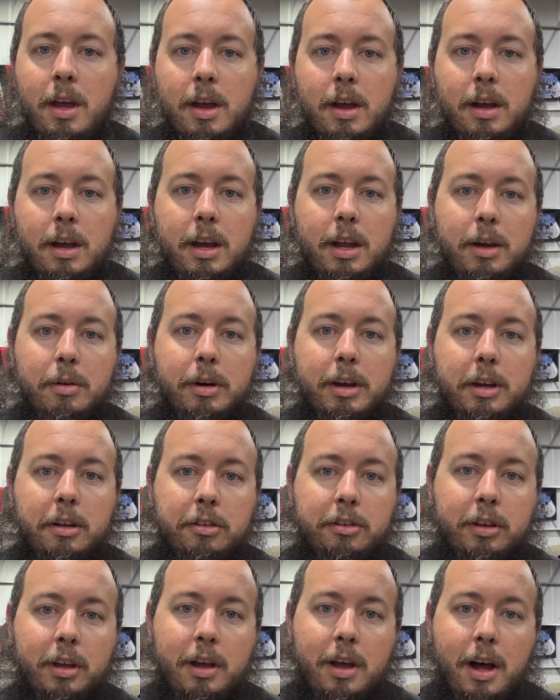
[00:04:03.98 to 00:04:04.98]

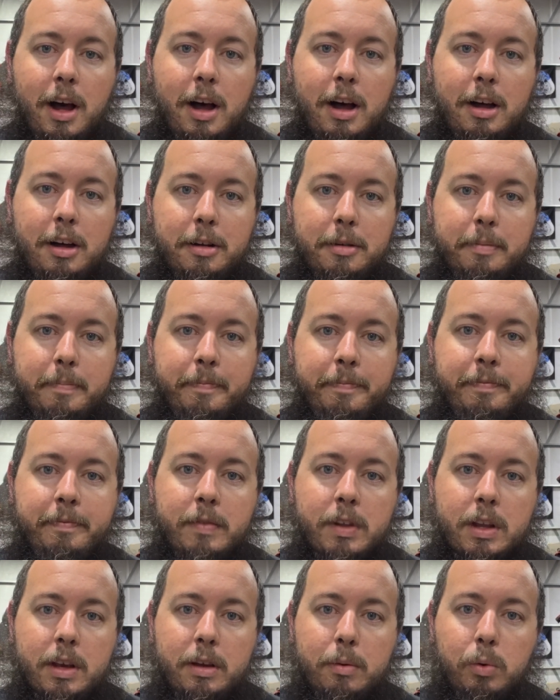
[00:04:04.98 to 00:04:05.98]
anyways,
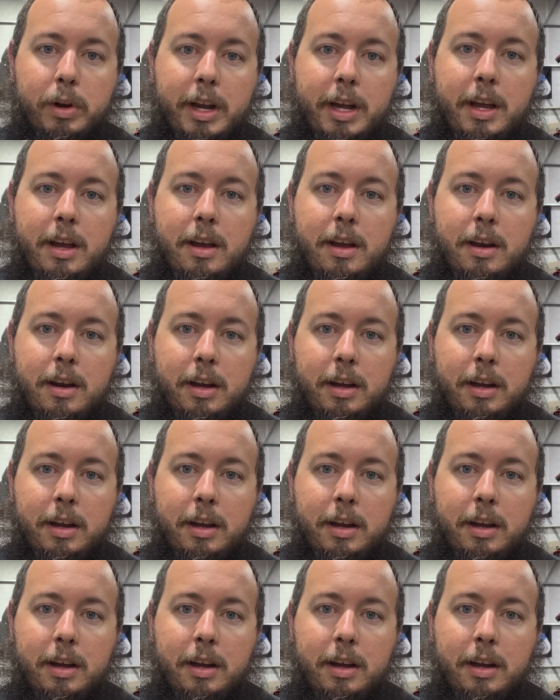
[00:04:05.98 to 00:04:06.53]
went ahead